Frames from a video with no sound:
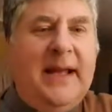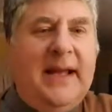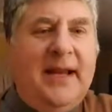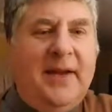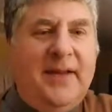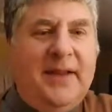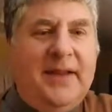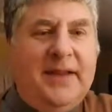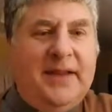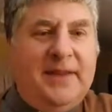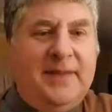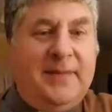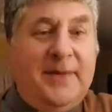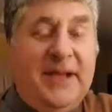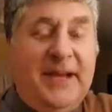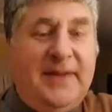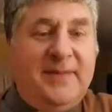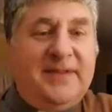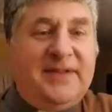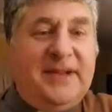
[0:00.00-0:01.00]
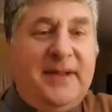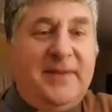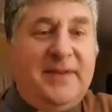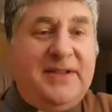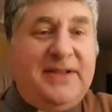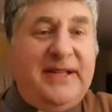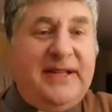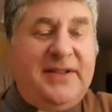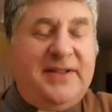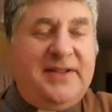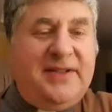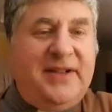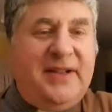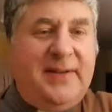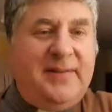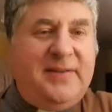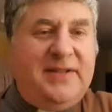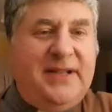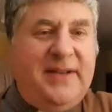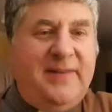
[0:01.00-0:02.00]
Hello, my name's Simon Tillotson.
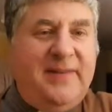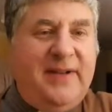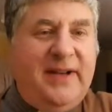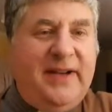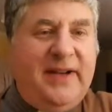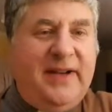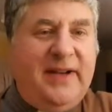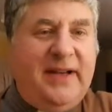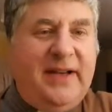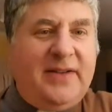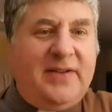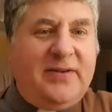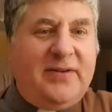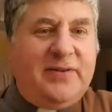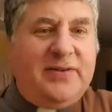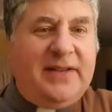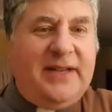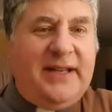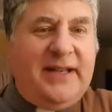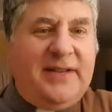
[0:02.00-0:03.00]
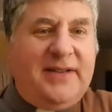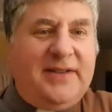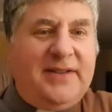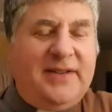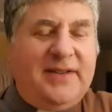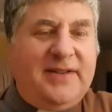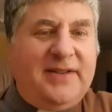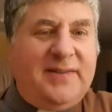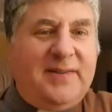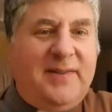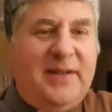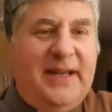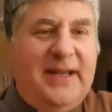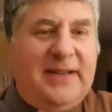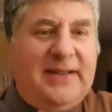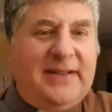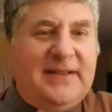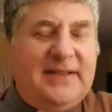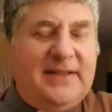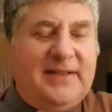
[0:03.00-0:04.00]
I'm team vicar at All Saints and St
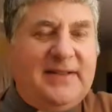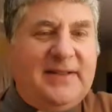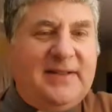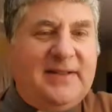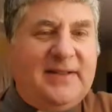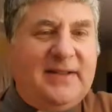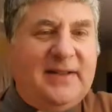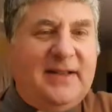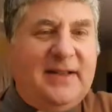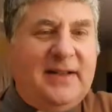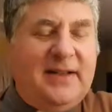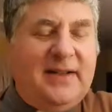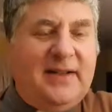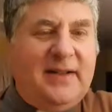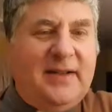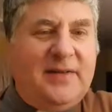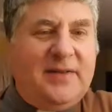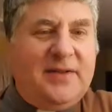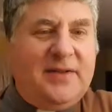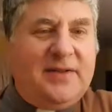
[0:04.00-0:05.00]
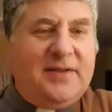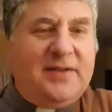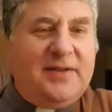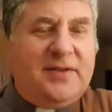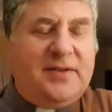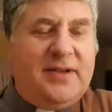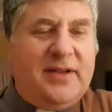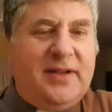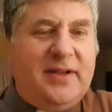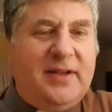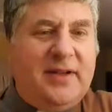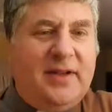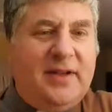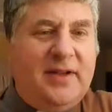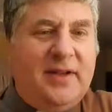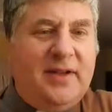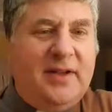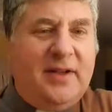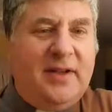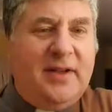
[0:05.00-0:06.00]
Peter's, and I'm just uh,
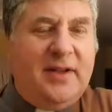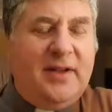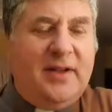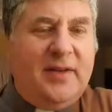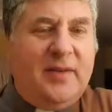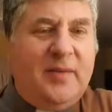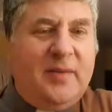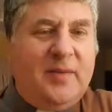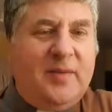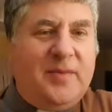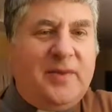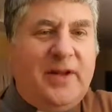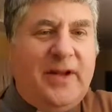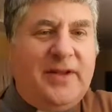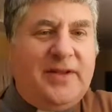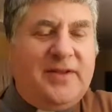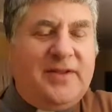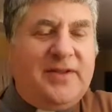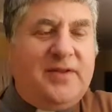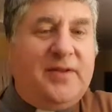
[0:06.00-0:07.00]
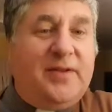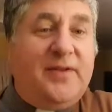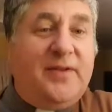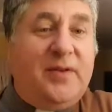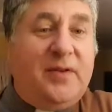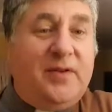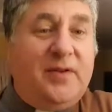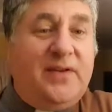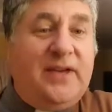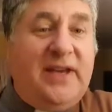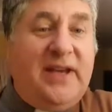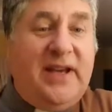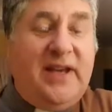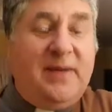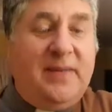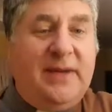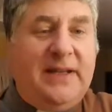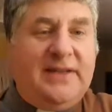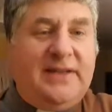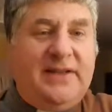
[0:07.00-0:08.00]
going to do a few
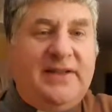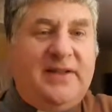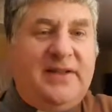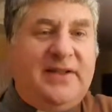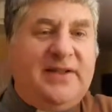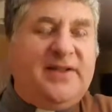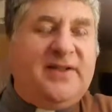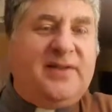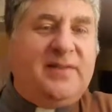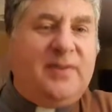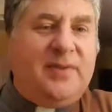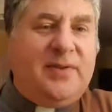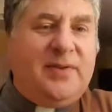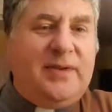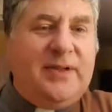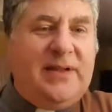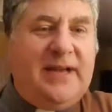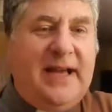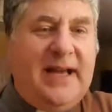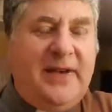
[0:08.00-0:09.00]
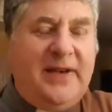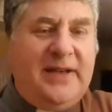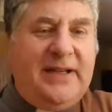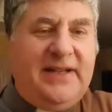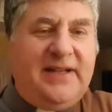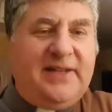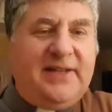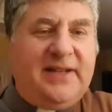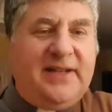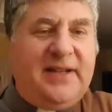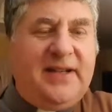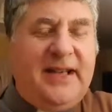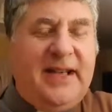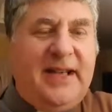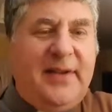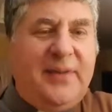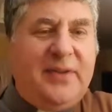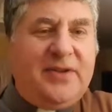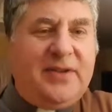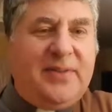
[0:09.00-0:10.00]
video messages between now and Easter
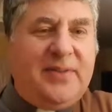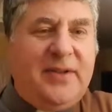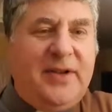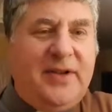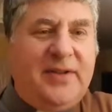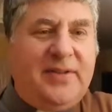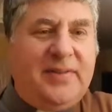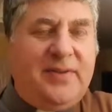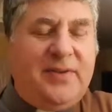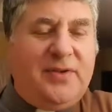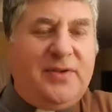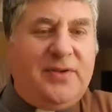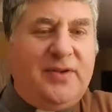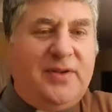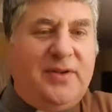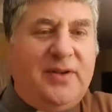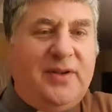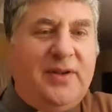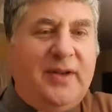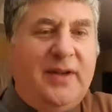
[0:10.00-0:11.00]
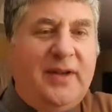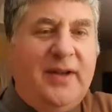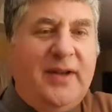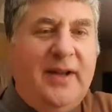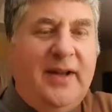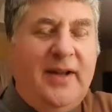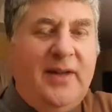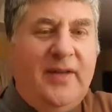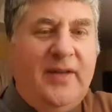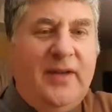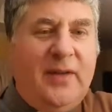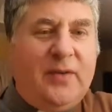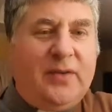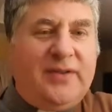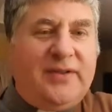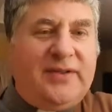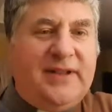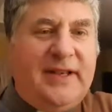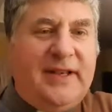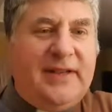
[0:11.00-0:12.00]
Day, which I'm going to put on the All
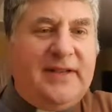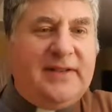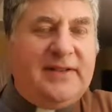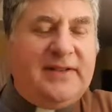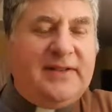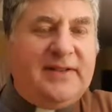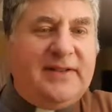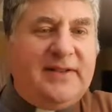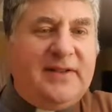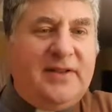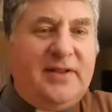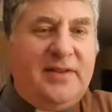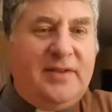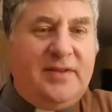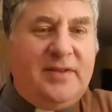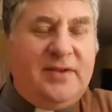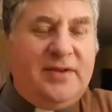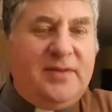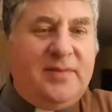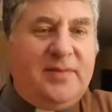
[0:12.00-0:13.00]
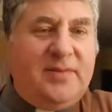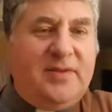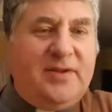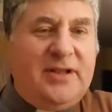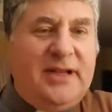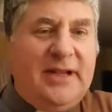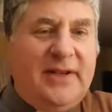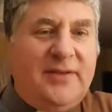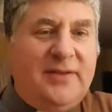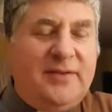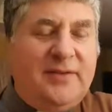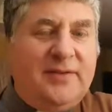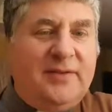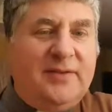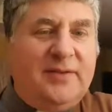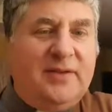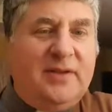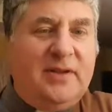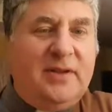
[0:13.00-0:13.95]
Saints YouTube channel